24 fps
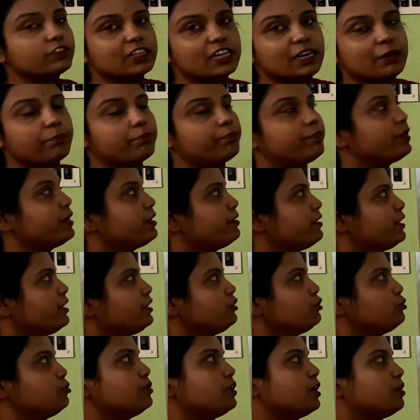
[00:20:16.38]
comparing
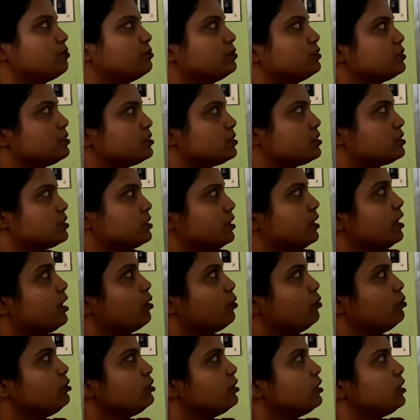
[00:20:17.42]
two numbers.
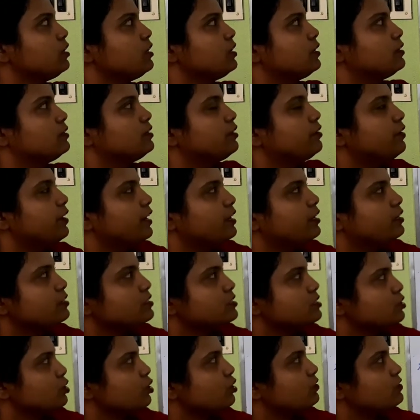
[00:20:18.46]
Now, the
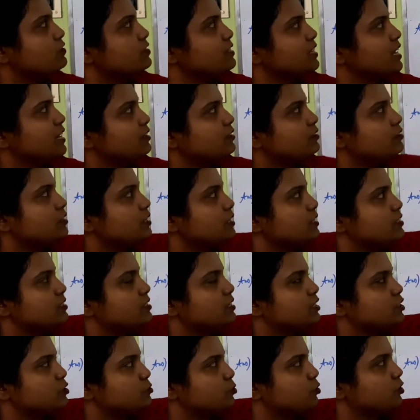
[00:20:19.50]
radius of Saturn is
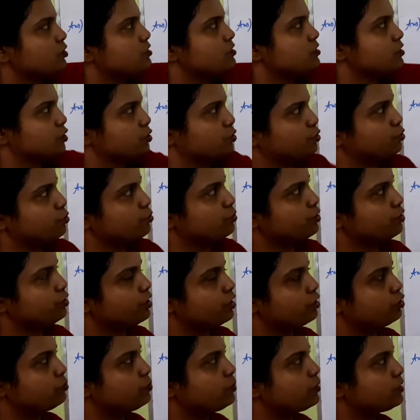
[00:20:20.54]
6.02 into 10 to
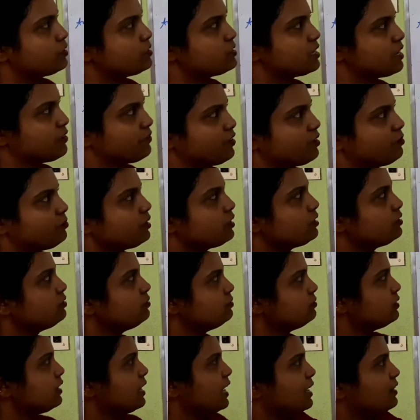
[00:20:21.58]
the power 7 meter
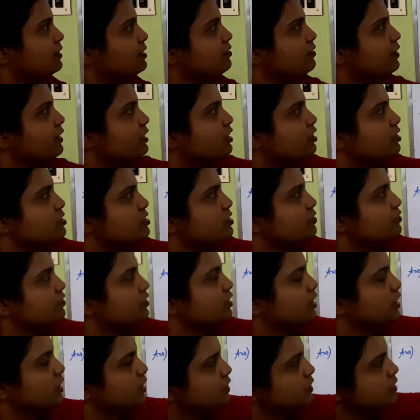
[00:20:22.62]
and the radius of
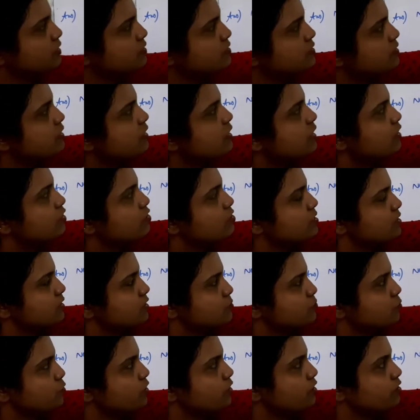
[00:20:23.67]
Earth is
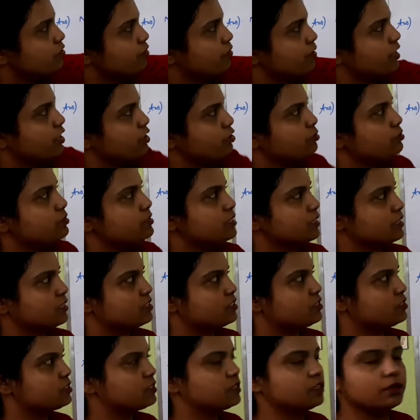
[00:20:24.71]
6.3 into
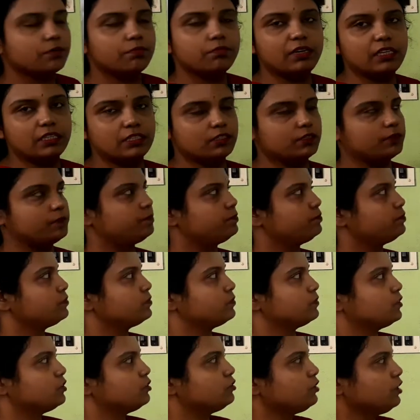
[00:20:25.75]
6 meter.
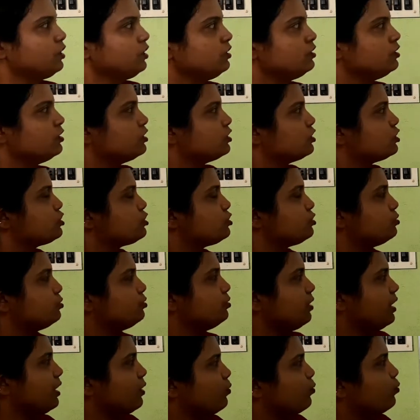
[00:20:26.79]
Okay. So,
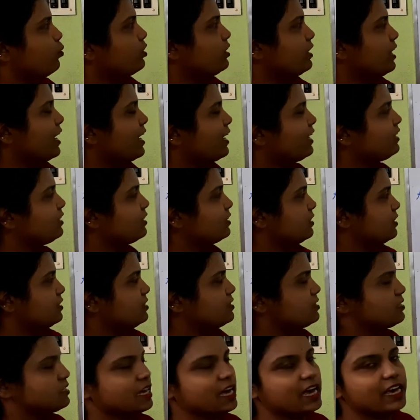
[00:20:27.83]
what I did
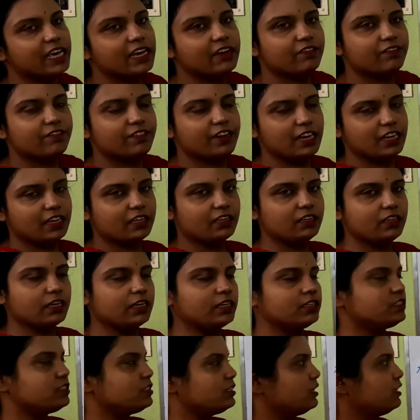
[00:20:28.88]
is I have taken
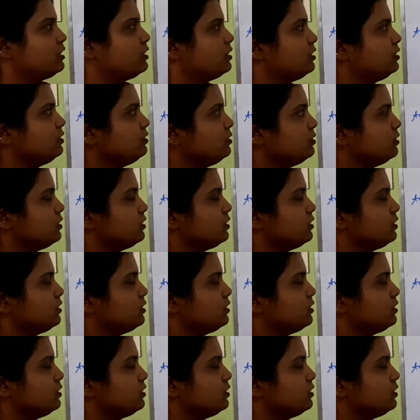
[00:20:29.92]
it in the